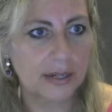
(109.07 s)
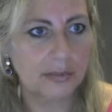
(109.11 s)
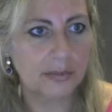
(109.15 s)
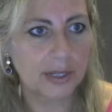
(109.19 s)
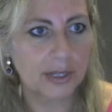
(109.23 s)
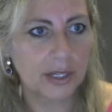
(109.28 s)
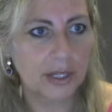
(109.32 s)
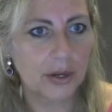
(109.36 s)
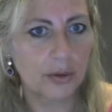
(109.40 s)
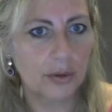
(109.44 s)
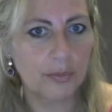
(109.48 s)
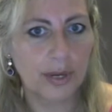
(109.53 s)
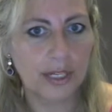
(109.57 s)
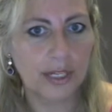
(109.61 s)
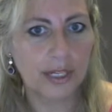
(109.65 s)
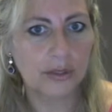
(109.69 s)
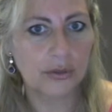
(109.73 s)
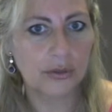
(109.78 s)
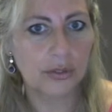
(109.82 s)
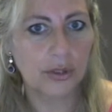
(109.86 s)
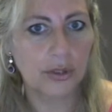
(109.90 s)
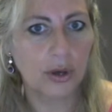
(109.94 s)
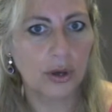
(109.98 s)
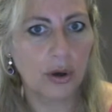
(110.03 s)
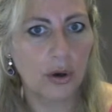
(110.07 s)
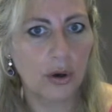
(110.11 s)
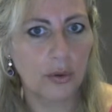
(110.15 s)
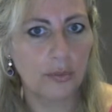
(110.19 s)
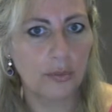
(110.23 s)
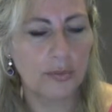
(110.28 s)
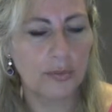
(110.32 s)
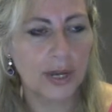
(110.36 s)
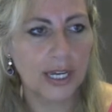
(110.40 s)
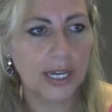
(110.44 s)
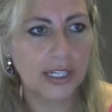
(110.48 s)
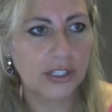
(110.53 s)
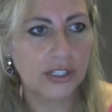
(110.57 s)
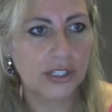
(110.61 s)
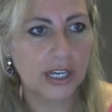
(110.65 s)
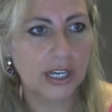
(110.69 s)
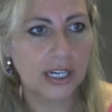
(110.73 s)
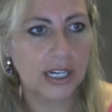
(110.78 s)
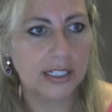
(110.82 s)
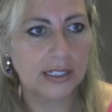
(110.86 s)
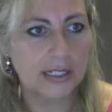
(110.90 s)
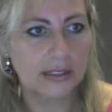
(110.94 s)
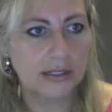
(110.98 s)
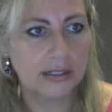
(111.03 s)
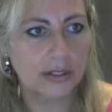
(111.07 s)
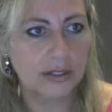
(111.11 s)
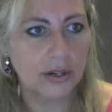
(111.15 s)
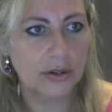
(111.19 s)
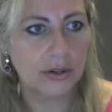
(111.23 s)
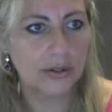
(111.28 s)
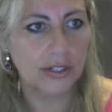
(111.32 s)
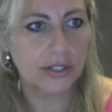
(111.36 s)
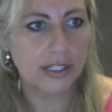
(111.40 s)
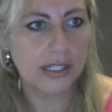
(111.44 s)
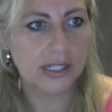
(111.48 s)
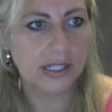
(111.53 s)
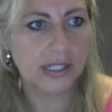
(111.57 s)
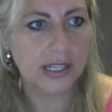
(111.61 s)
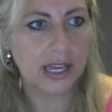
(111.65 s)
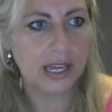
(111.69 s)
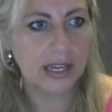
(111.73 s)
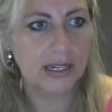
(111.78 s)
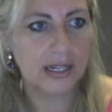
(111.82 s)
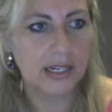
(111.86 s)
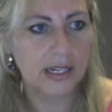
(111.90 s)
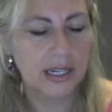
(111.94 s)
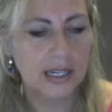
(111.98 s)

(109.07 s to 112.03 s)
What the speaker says: me go back to the home page. I noticed that.